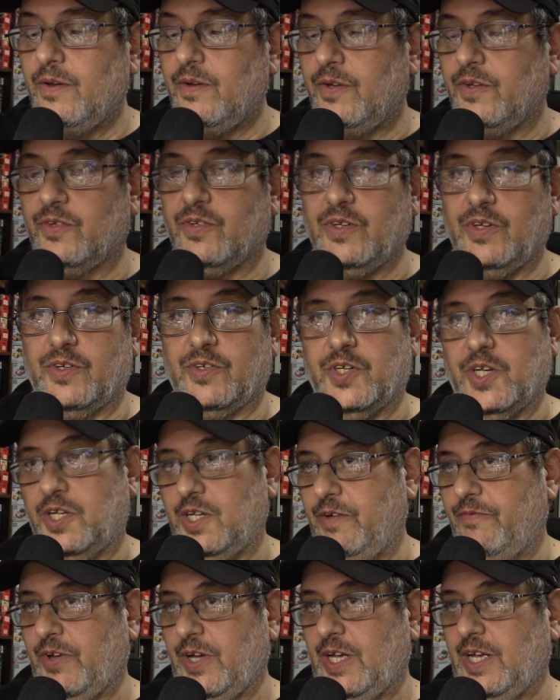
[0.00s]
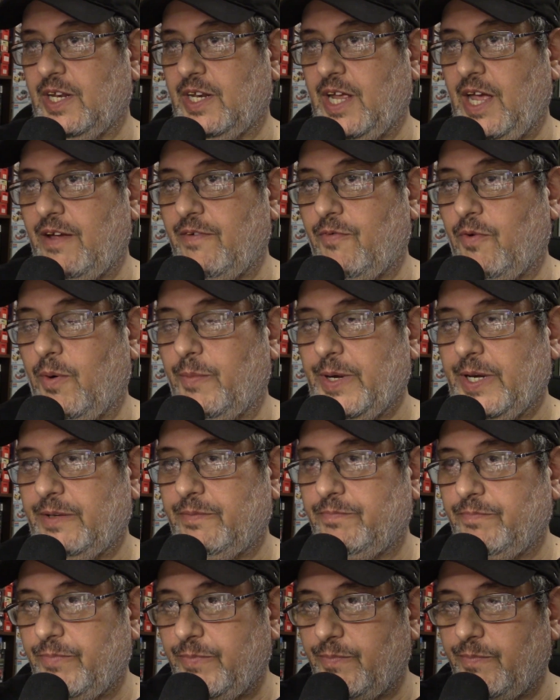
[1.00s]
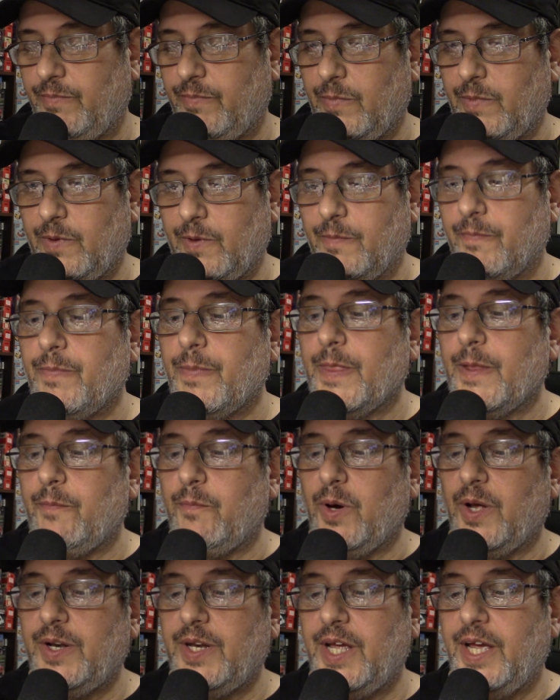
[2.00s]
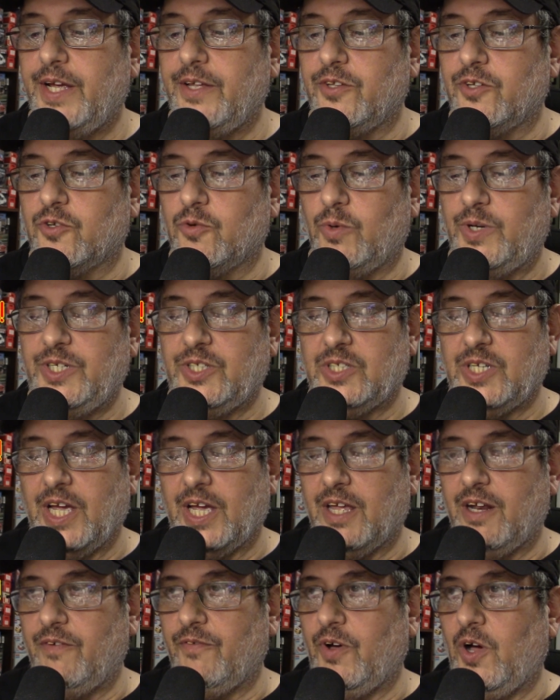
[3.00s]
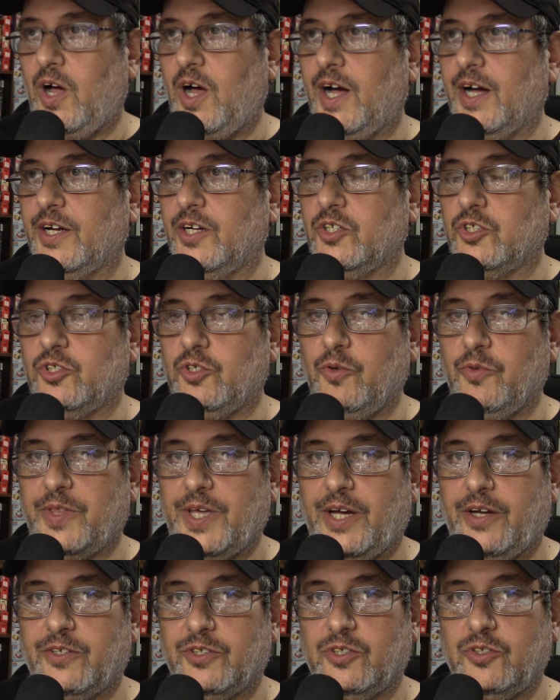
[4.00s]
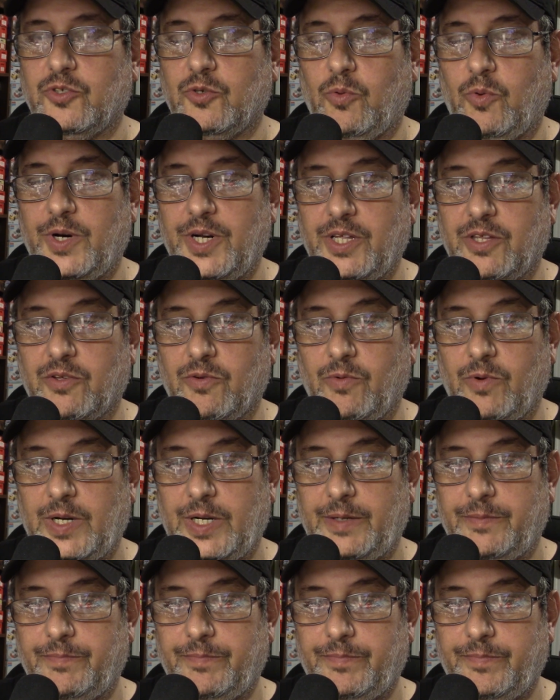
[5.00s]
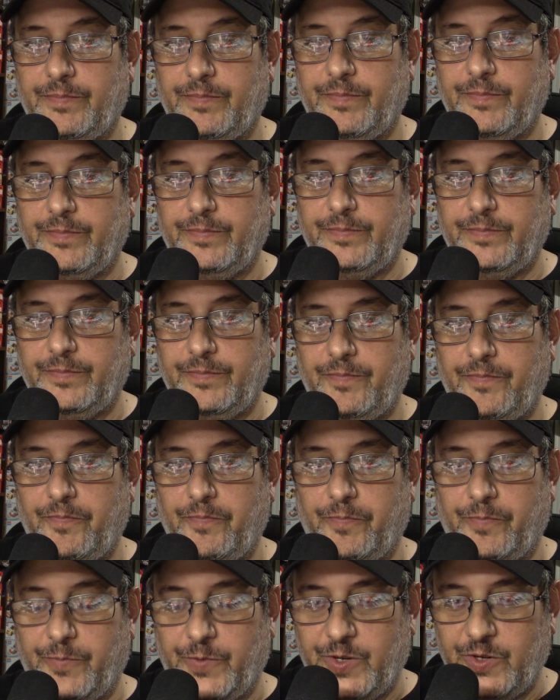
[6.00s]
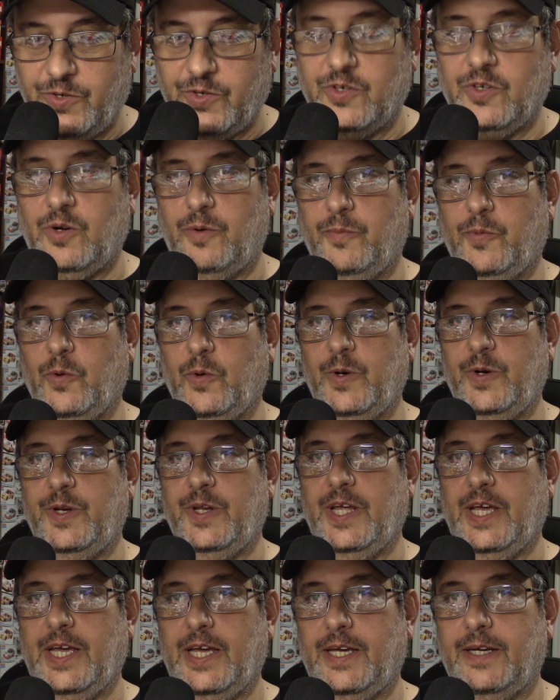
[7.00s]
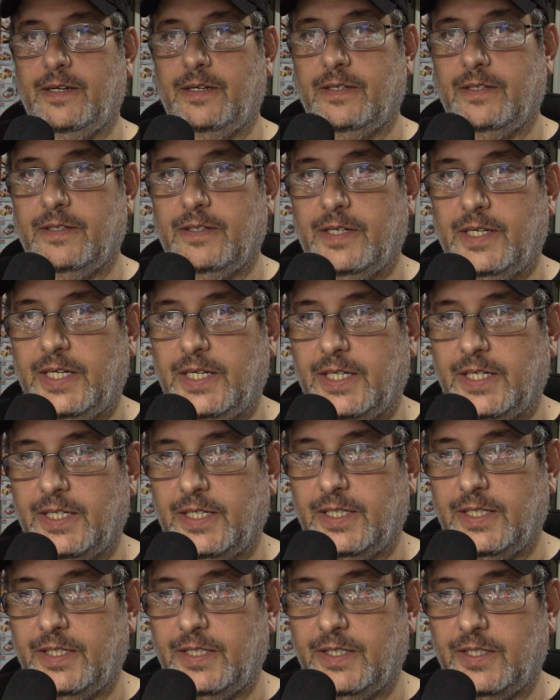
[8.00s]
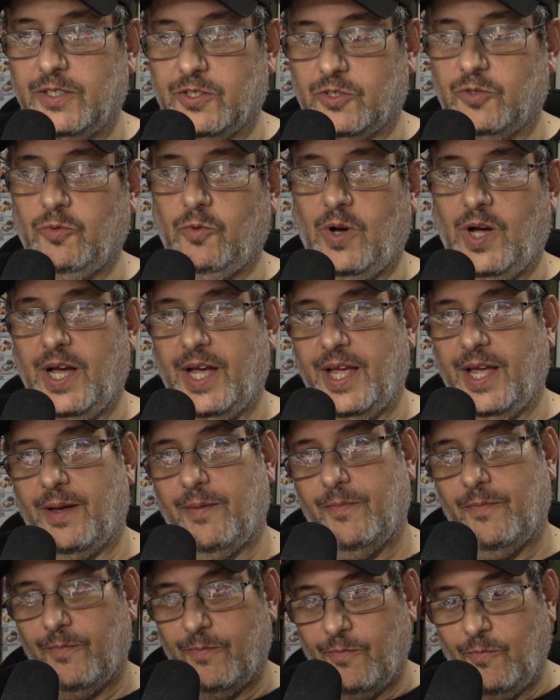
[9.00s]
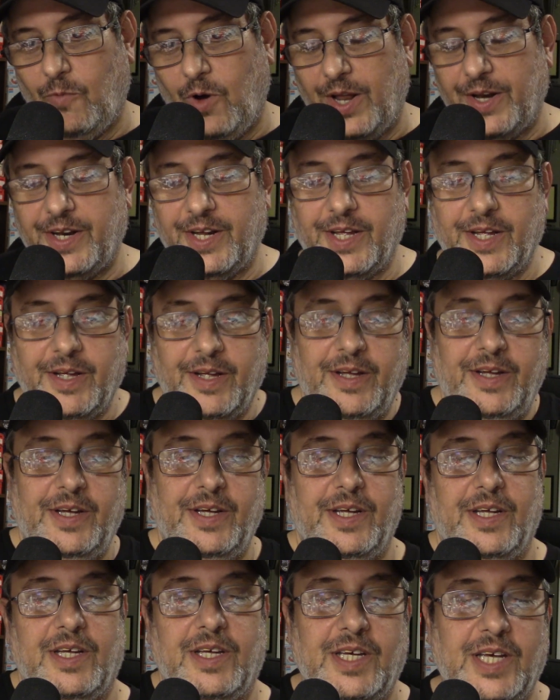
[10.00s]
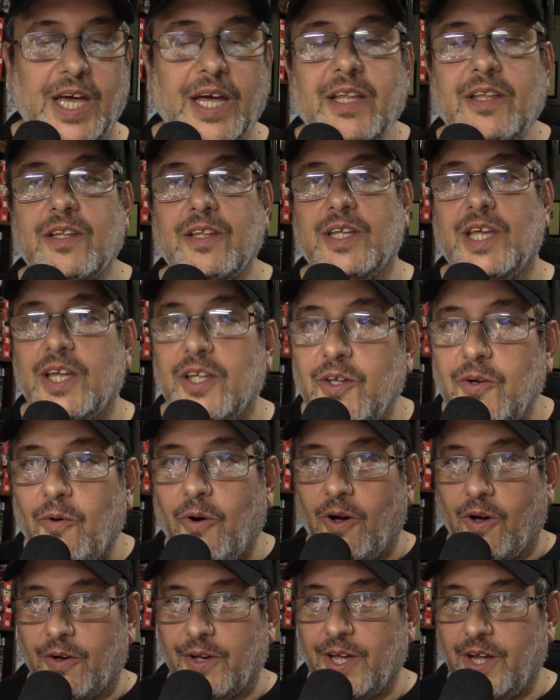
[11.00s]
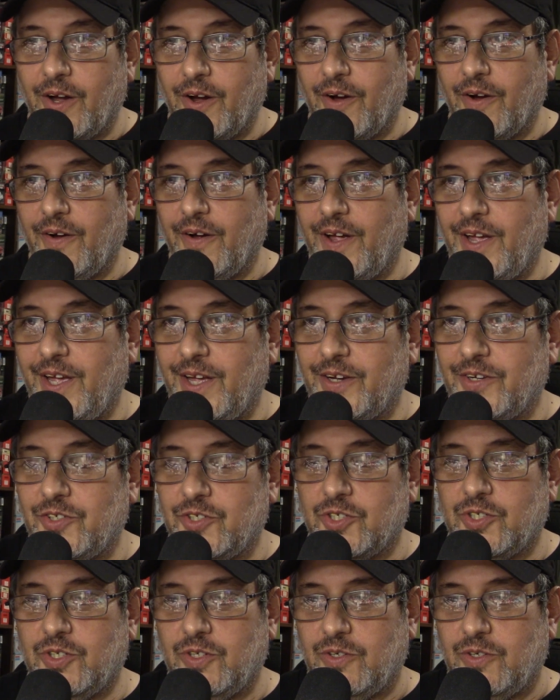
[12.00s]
This is a significant day for me. Monday, the 22nd of August, 2023. This is an important day, and this is why I'm wanting to get you all here and